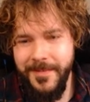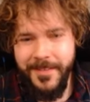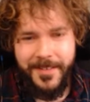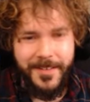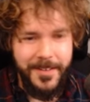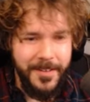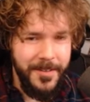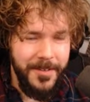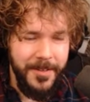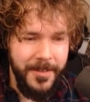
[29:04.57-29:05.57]

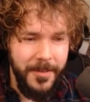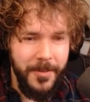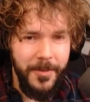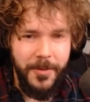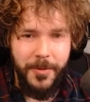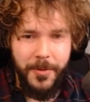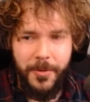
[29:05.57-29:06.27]
Nothing is said.